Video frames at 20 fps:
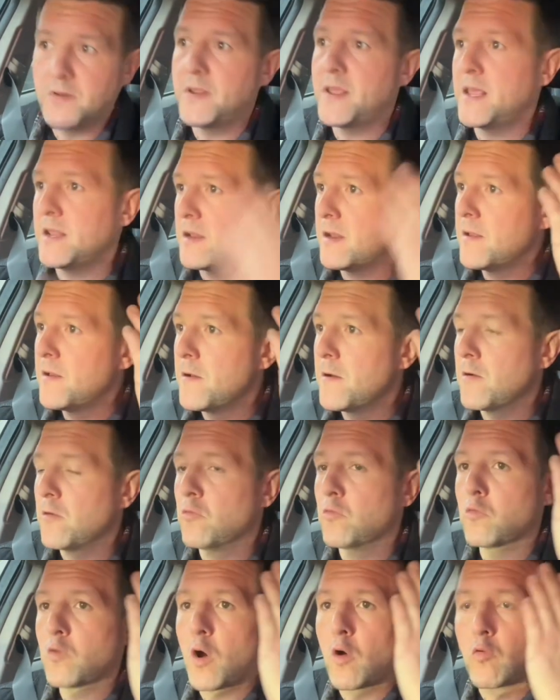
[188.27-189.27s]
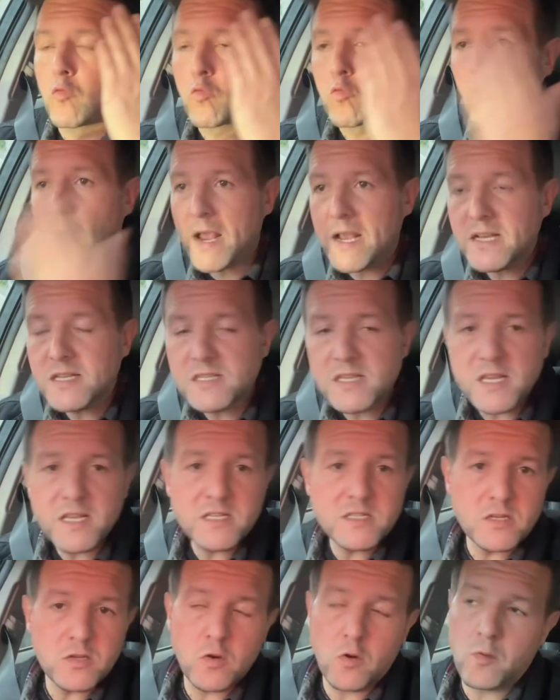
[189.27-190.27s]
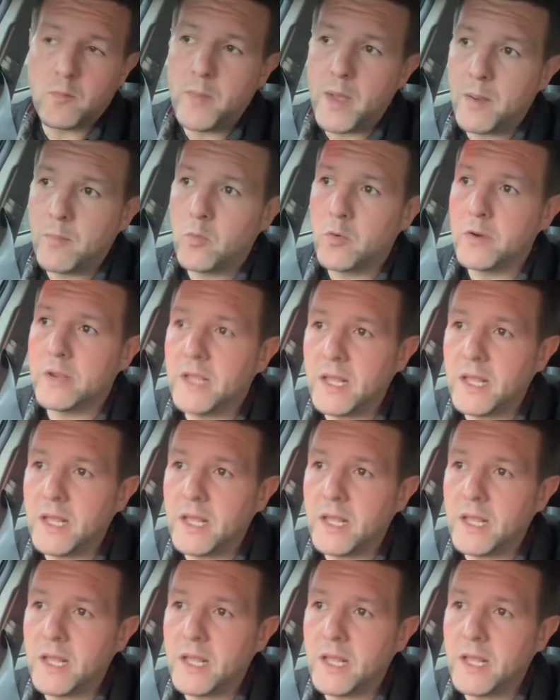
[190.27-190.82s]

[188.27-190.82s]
It erases your memory